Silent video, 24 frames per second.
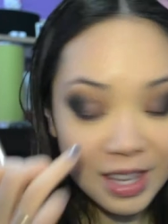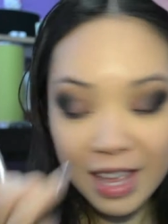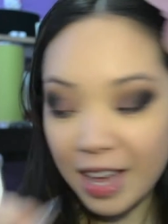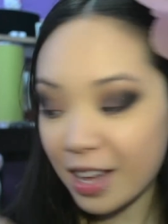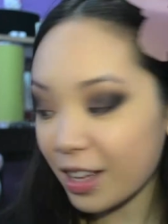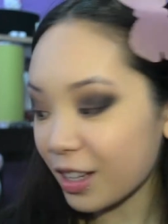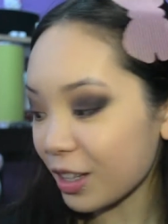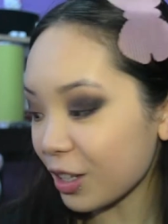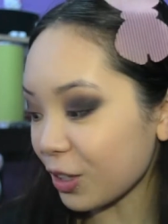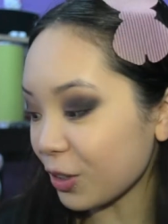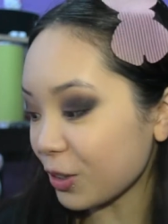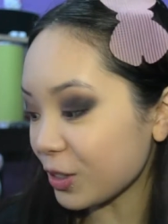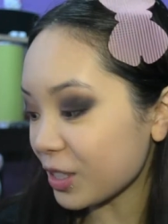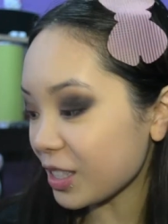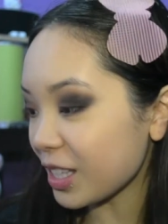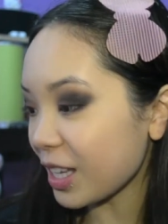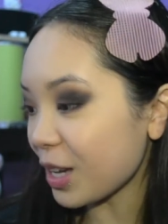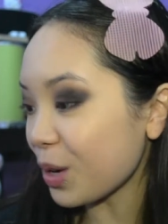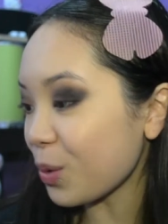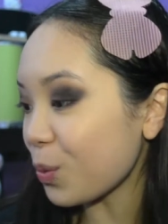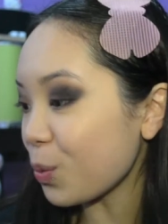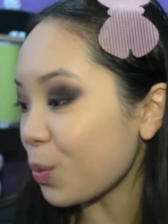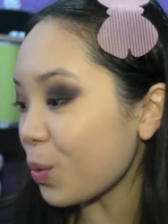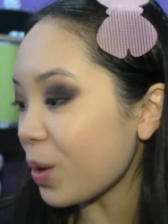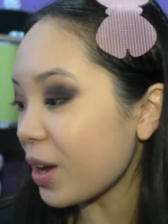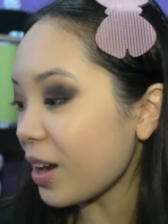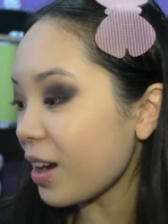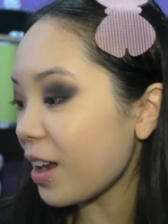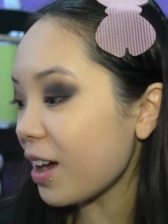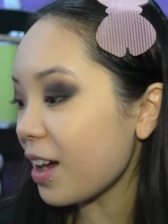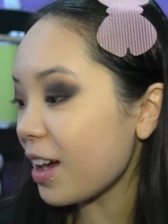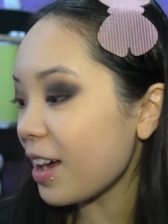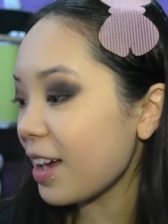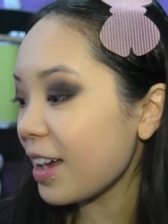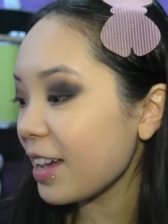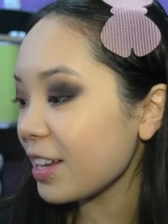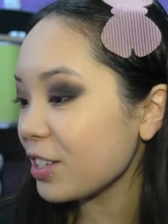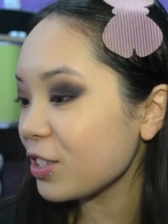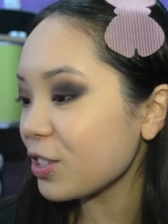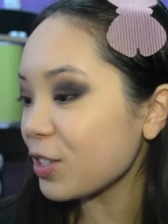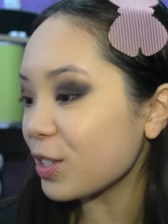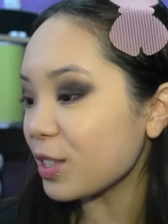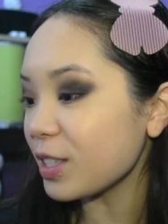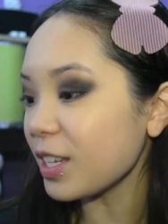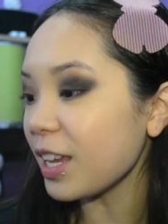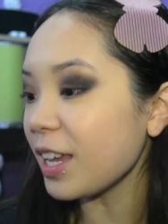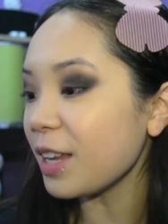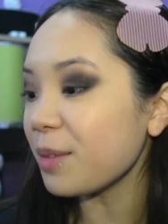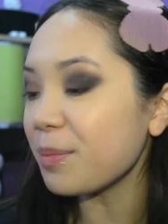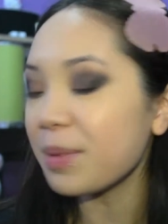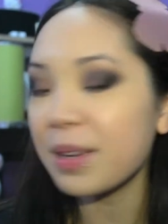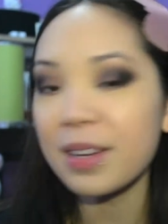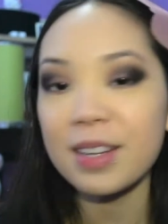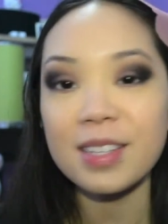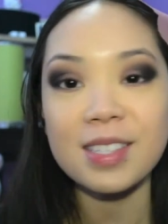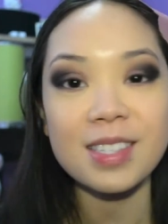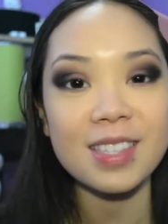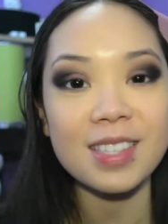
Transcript: that close like what I just did because